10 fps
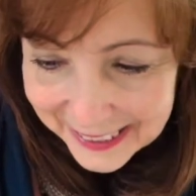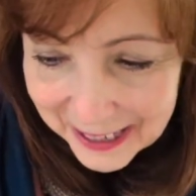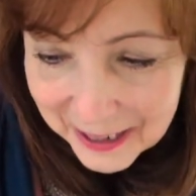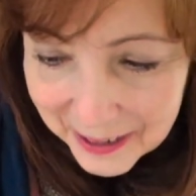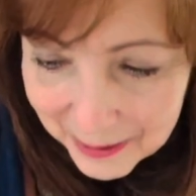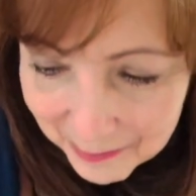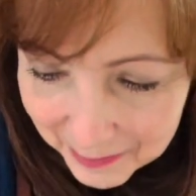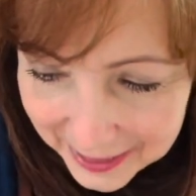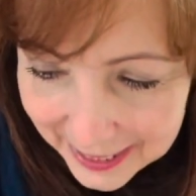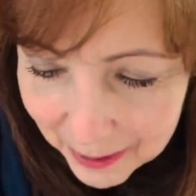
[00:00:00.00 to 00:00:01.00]
Um,
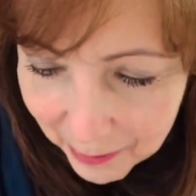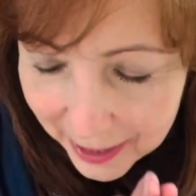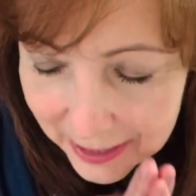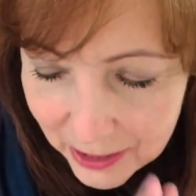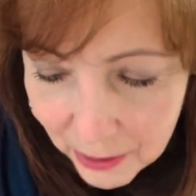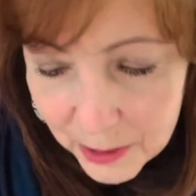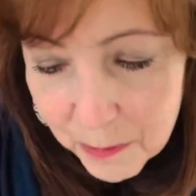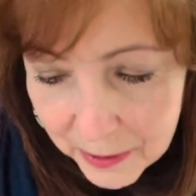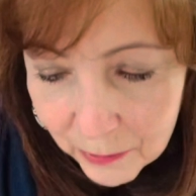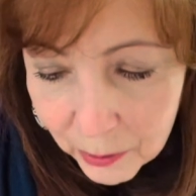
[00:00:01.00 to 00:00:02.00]
but anyway, so it's
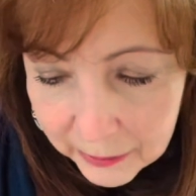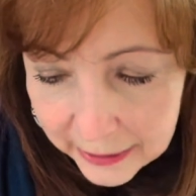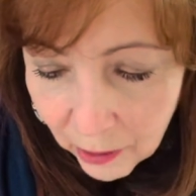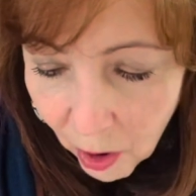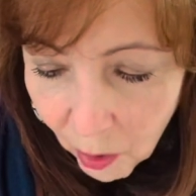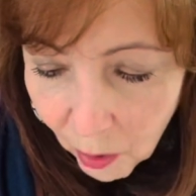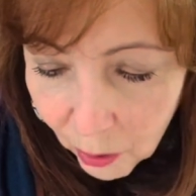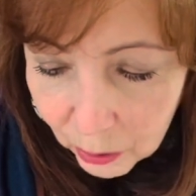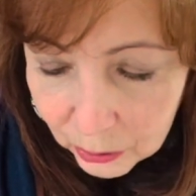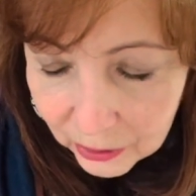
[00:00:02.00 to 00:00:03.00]
been really
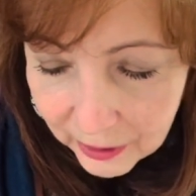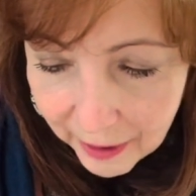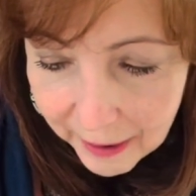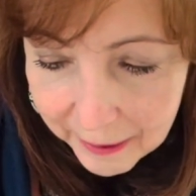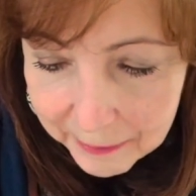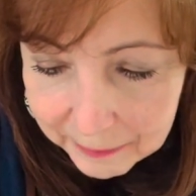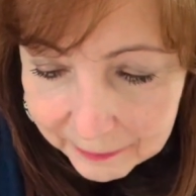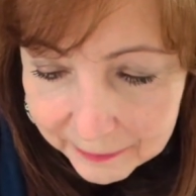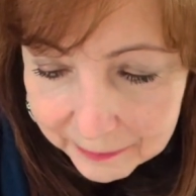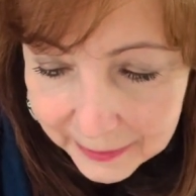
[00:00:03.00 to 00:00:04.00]
cold, um,
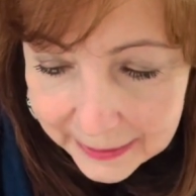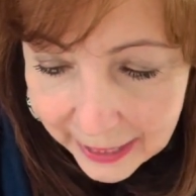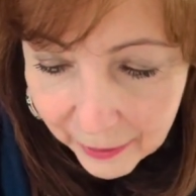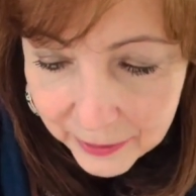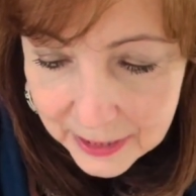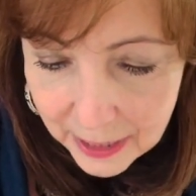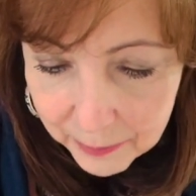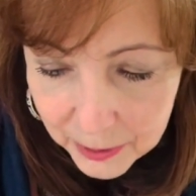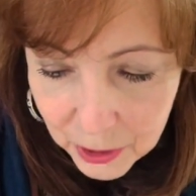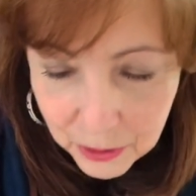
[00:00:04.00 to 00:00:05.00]
but now the
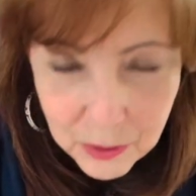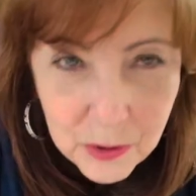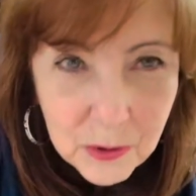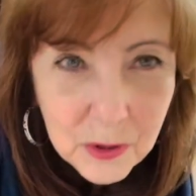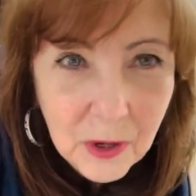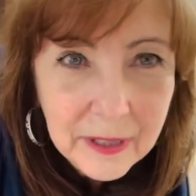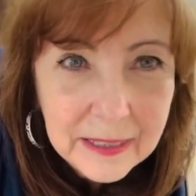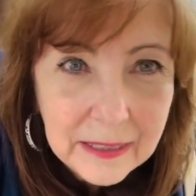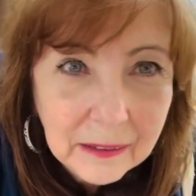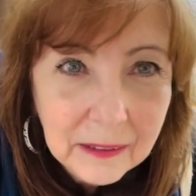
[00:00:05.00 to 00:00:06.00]
temperatures are starting
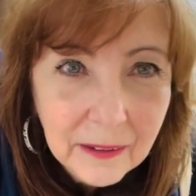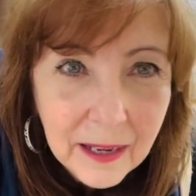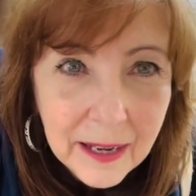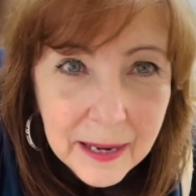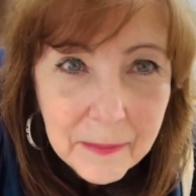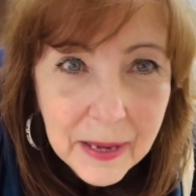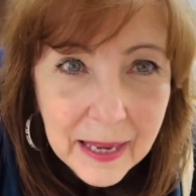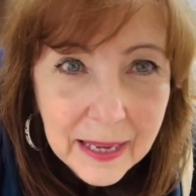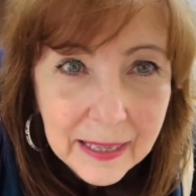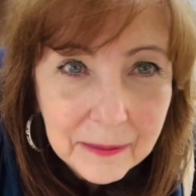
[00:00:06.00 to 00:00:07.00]
to climb
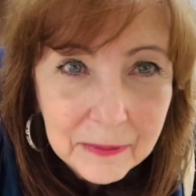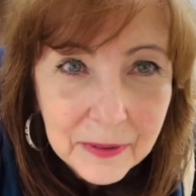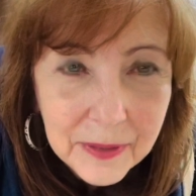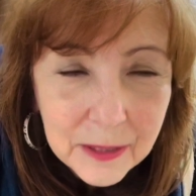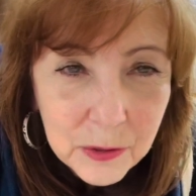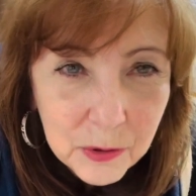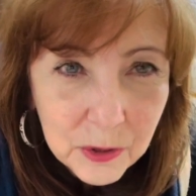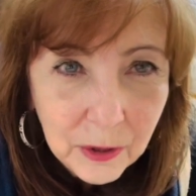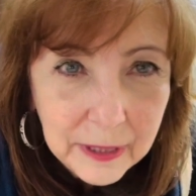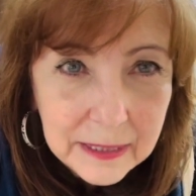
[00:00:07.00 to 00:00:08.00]
and things are
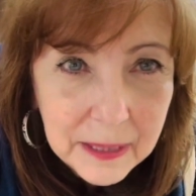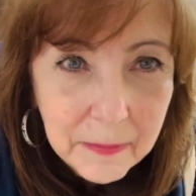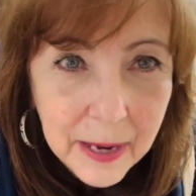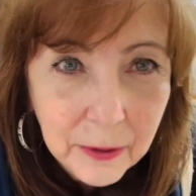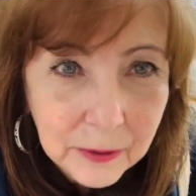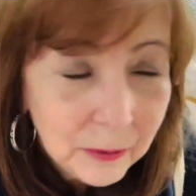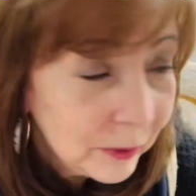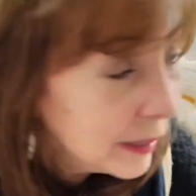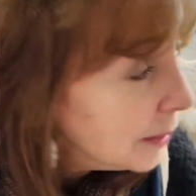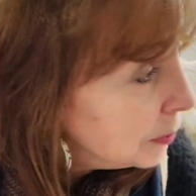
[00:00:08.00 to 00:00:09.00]
starting to melt. There were a
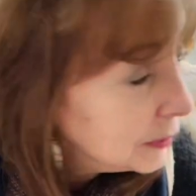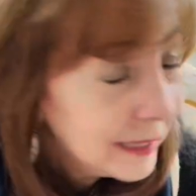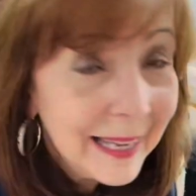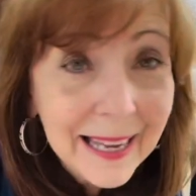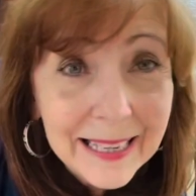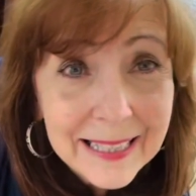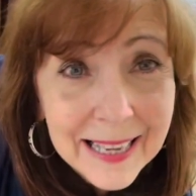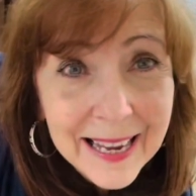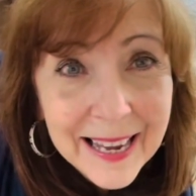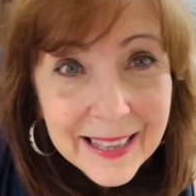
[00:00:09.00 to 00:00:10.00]
couple days
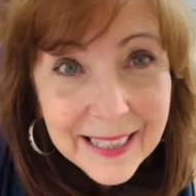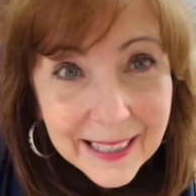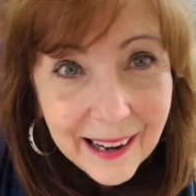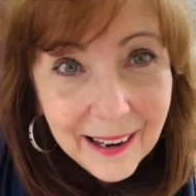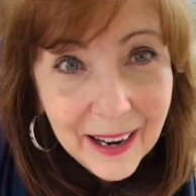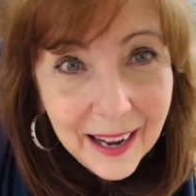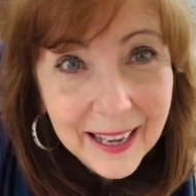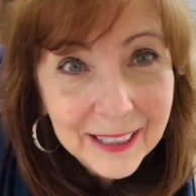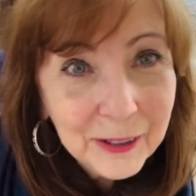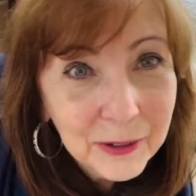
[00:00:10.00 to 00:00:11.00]
that
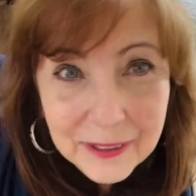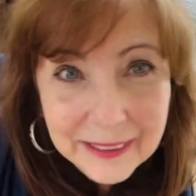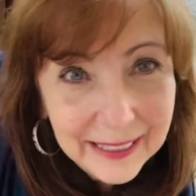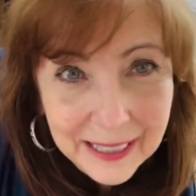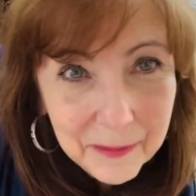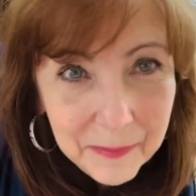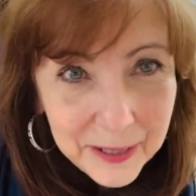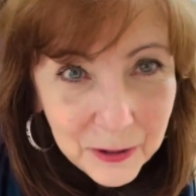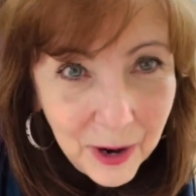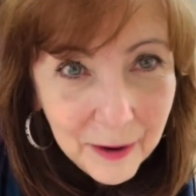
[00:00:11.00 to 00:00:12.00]
I couldn't get up my
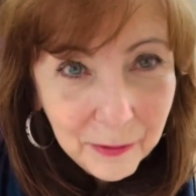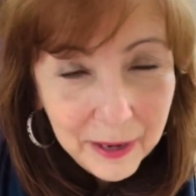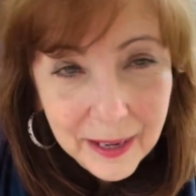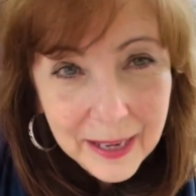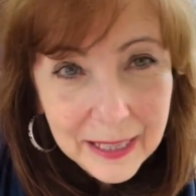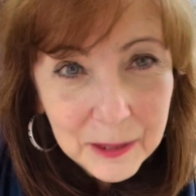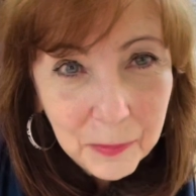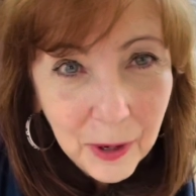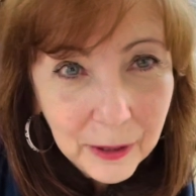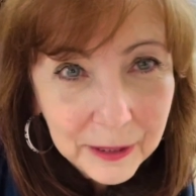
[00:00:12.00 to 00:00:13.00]
driveway. I had to
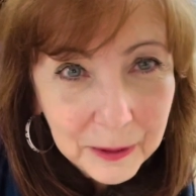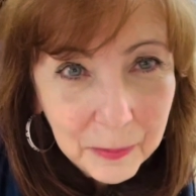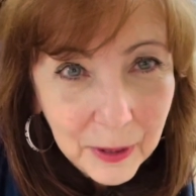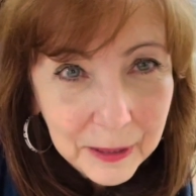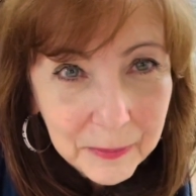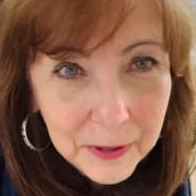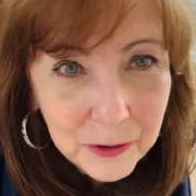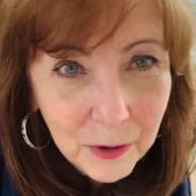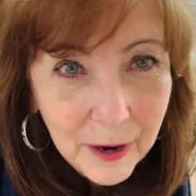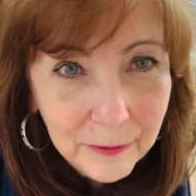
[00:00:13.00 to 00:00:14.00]
park at the bottom of the
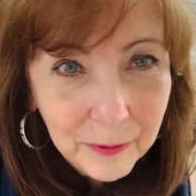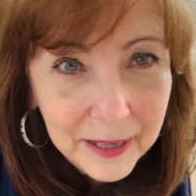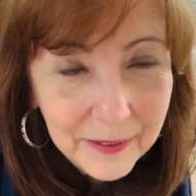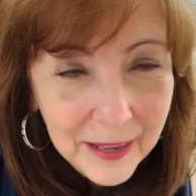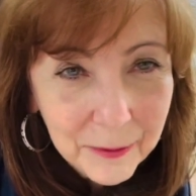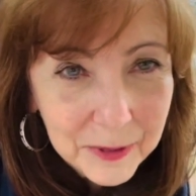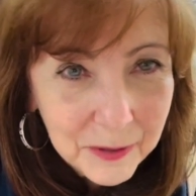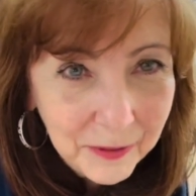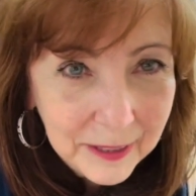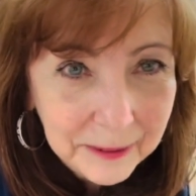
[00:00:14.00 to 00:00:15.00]
driveway, and that was
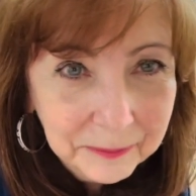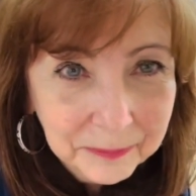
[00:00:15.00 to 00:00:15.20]
fun.